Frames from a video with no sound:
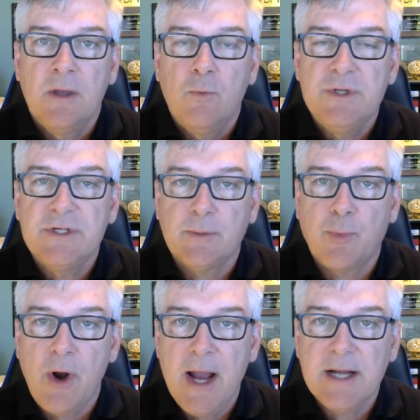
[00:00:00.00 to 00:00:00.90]
we still
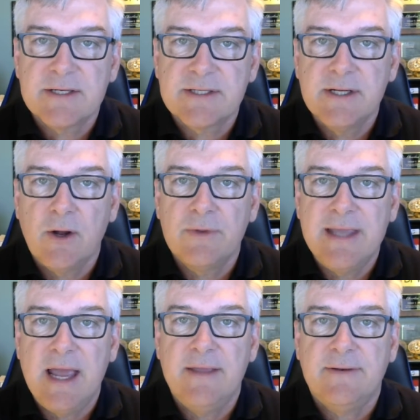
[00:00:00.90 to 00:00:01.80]
practice it on
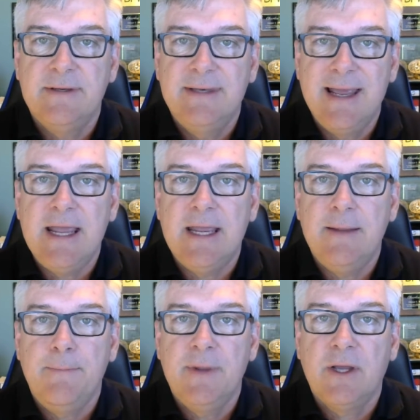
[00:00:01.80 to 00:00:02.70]
the 8th
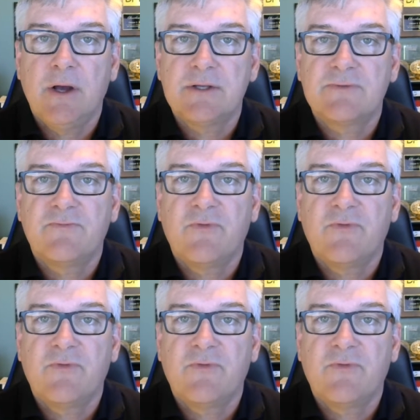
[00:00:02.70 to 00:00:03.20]
day because